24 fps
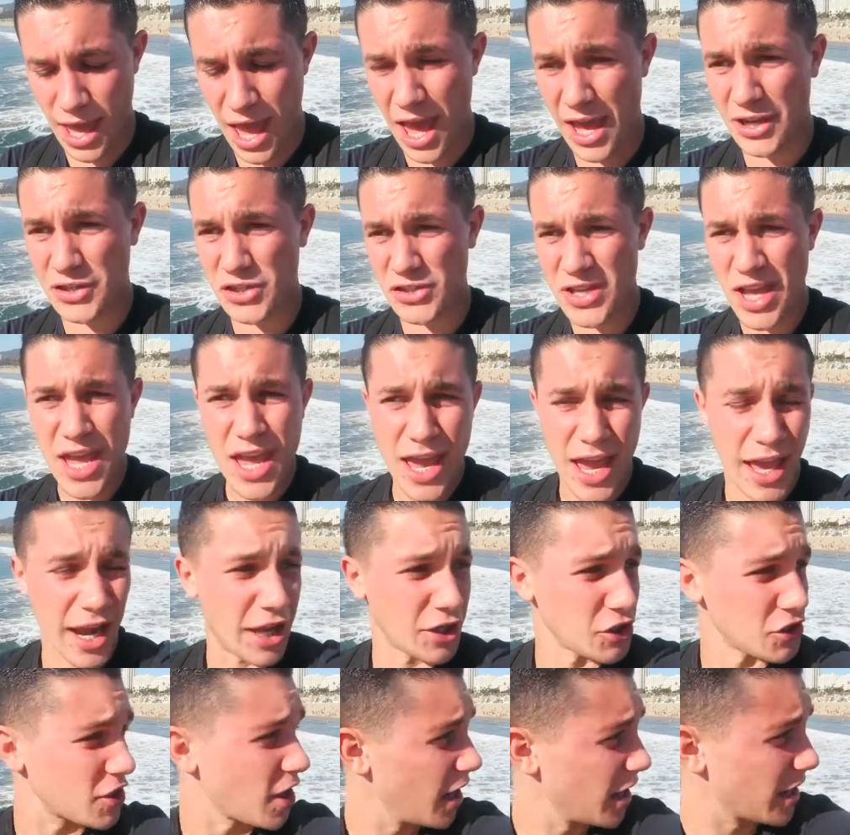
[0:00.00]
Yeah, I
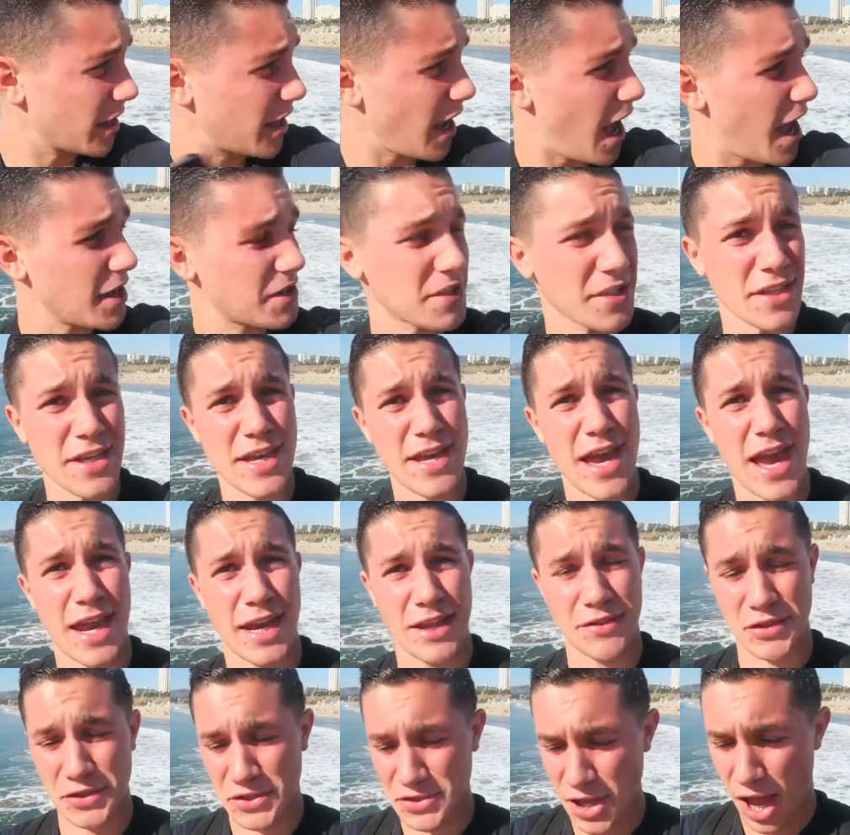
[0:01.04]
just got a Ghastly,
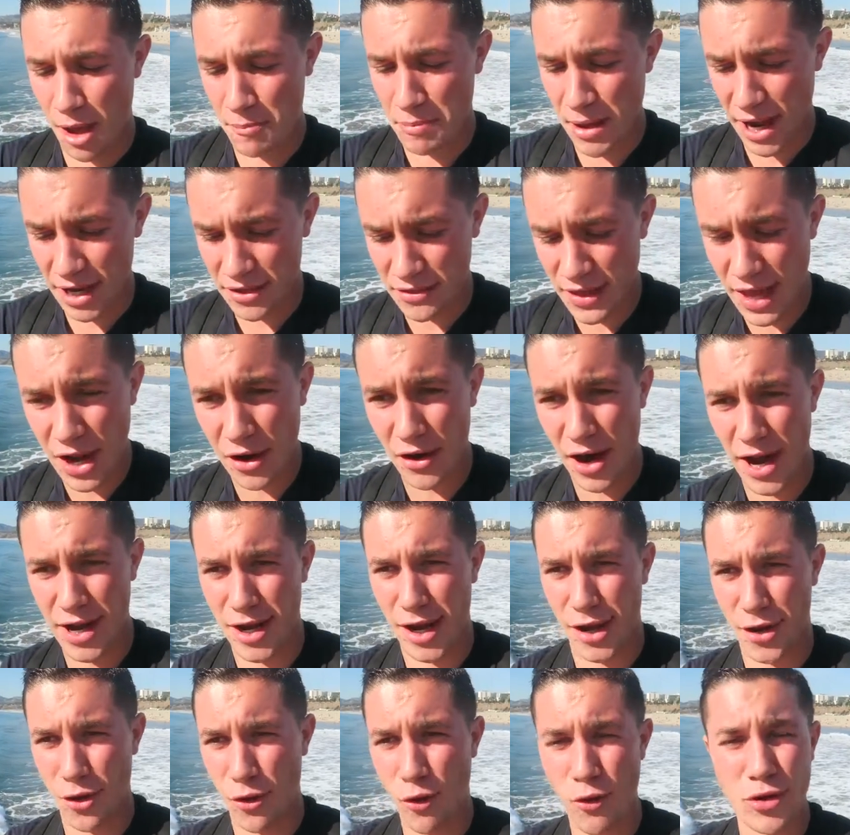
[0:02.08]
and at the stop back there, I
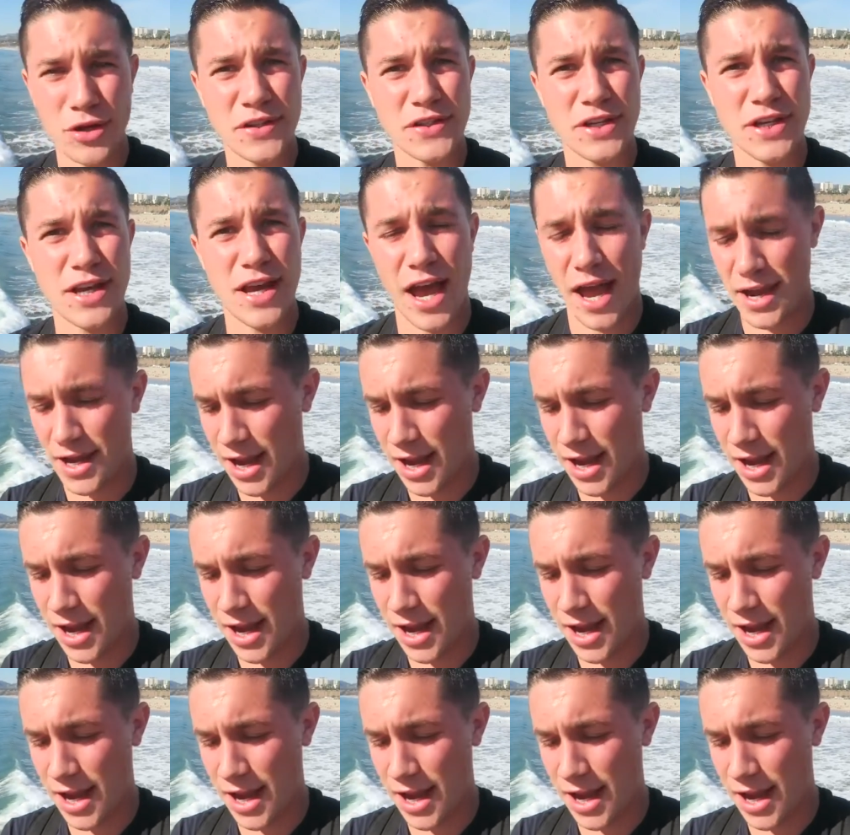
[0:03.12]
got a Horsey.